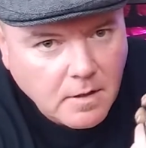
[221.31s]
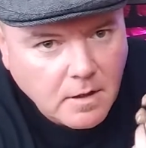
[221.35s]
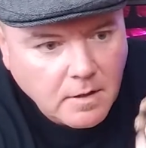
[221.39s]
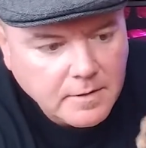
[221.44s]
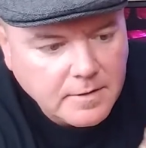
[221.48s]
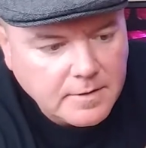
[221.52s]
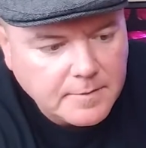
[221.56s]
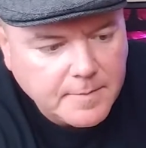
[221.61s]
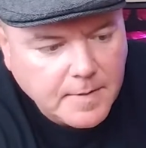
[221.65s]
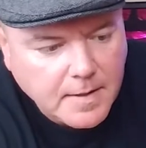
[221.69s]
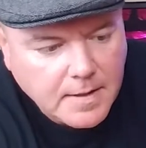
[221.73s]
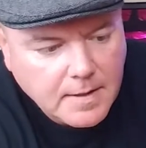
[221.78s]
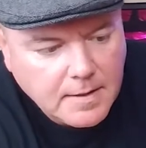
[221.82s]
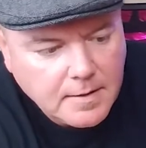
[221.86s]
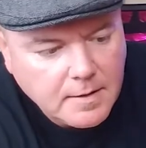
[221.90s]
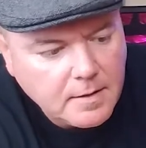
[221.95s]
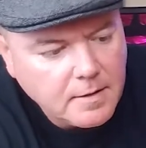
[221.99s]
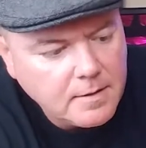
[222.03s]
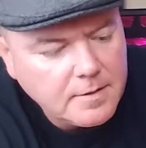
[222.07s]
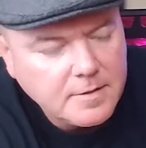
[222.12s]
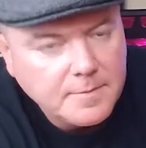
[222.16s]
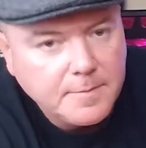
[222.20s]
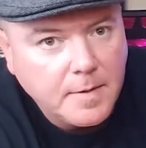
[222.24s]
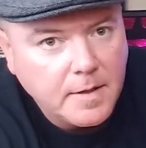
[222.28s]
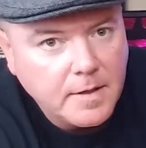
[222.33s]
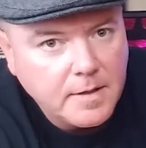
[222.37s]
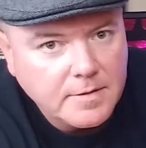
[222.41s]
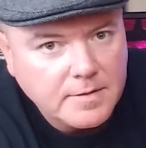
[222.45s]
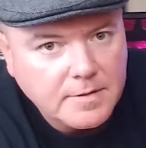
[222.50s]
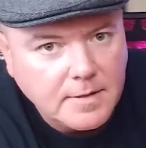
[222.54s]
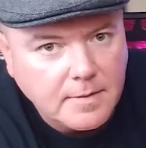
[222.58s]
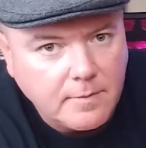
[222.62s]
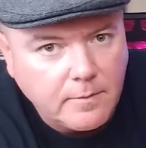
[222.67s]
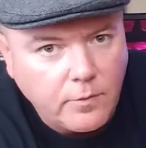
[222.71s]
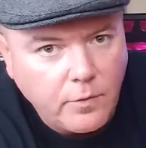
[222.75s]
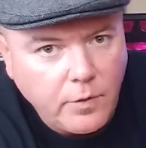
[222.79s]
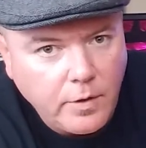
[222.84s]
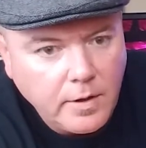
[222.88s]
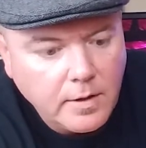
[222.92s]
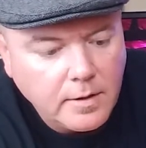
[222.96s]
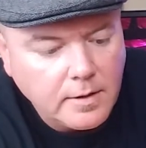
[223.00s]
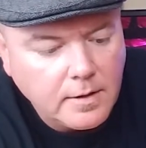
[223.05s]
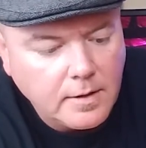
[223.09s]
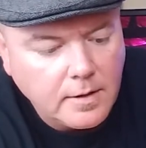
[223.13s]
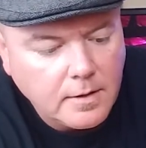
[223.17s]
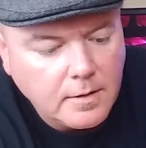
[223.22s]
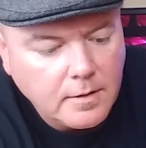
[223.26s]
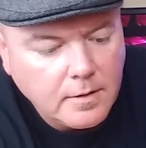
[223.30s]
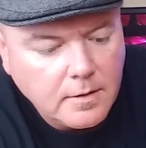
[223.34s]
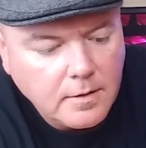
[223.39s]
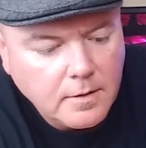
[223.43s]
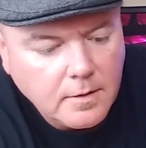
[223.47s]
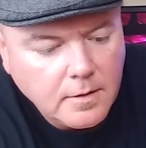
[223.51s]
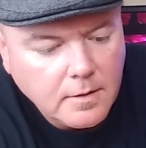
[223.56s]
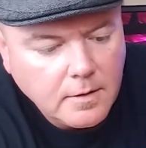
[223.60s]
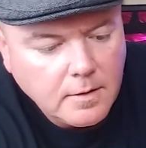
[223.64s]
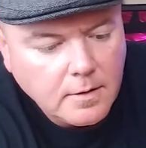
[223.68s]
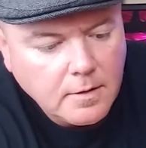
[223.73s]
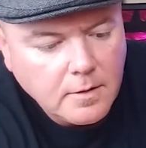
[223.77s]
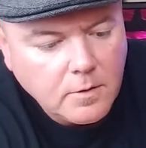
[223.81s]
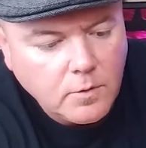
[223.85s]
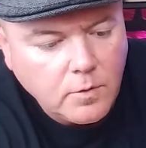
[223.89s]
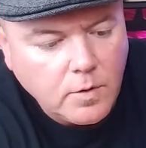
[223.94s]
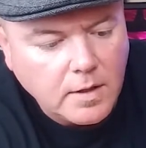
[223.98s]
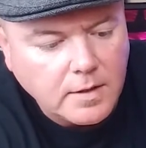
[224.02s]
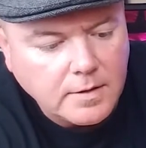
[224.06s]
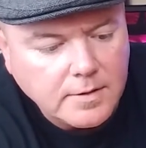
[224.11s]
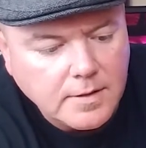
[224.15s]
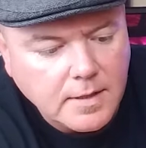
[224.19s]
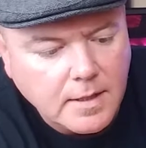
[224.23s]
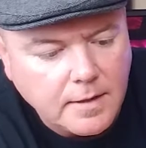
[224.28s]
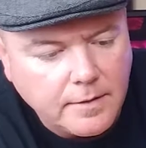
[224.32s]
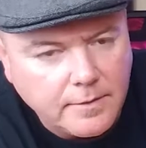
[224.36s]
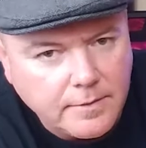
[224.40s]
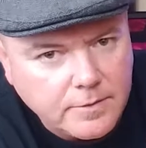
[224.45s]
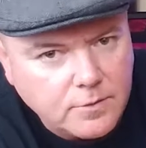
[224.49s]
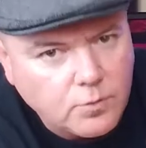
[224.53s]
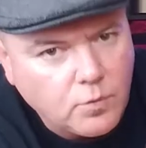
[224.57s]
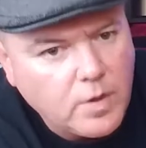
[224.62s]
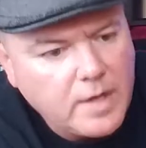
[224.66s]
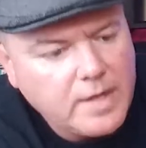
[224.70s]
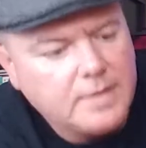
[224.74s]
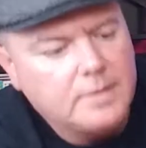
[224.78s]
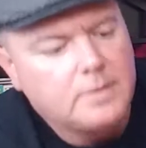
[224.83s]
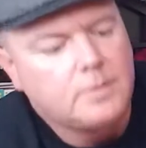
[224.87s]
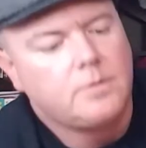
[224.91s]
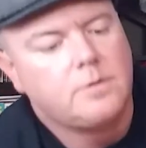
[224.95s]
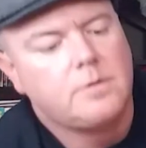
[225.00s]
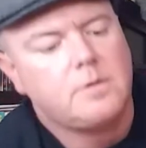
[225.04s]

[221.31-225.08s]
All these, all these parts seem really well done. There's weight